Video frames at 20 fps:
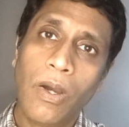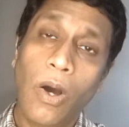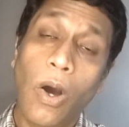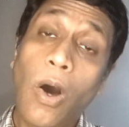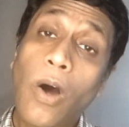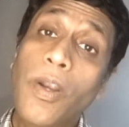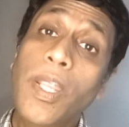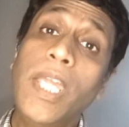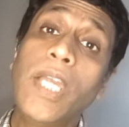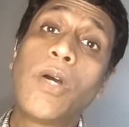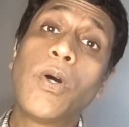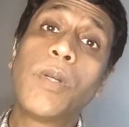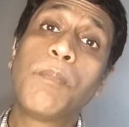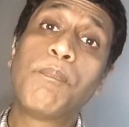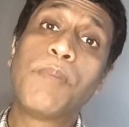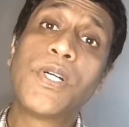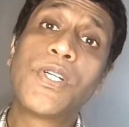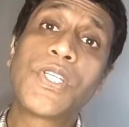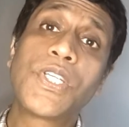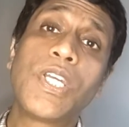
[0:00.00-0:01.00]
Or he could
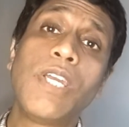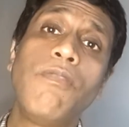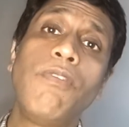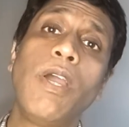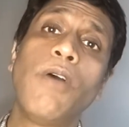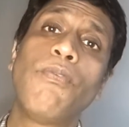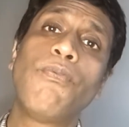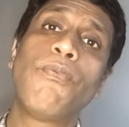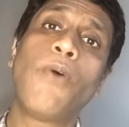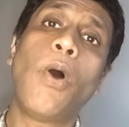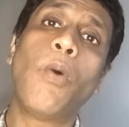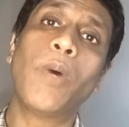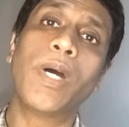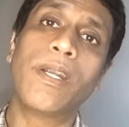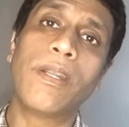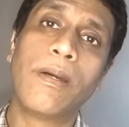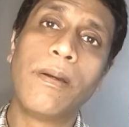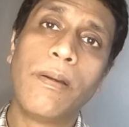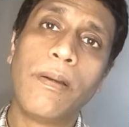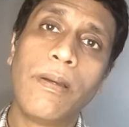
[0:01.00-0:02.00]
persevere
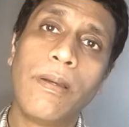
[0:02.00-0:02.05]
forward.